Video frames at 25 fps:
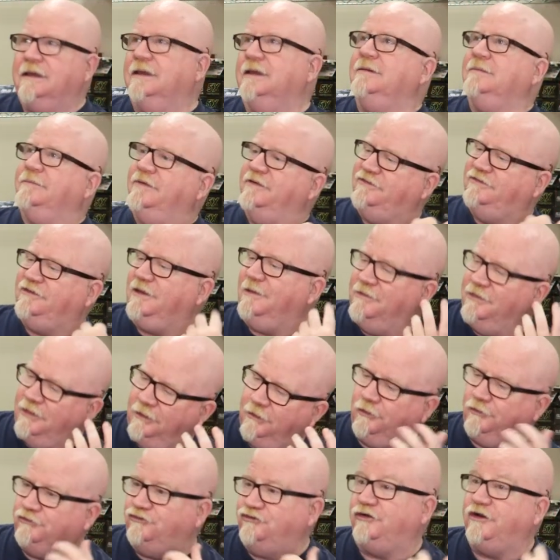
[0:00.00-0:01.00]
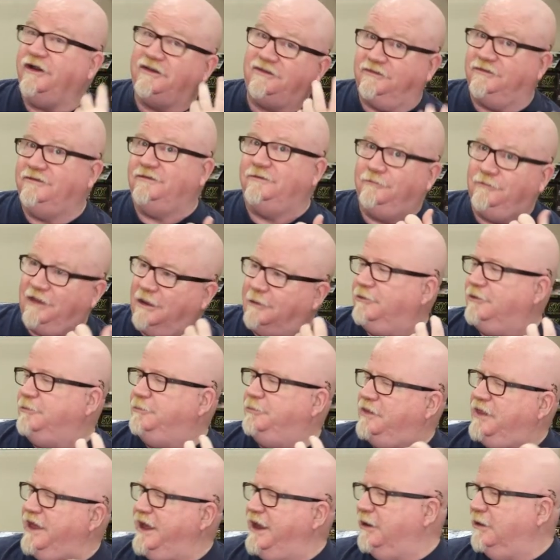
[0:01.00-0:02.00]
but some of the little tricks that we
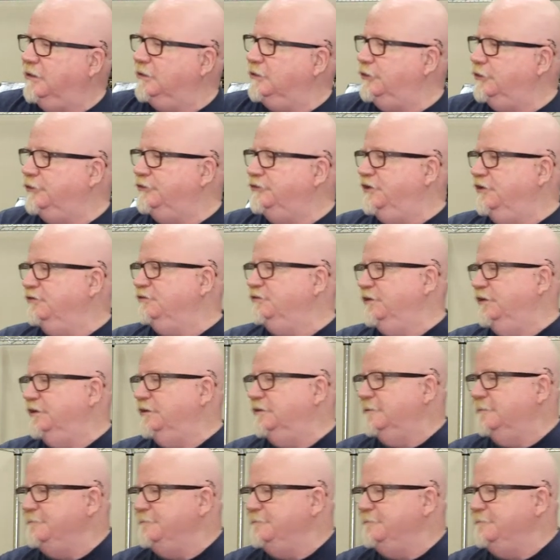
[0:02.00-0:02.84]
play are a little different.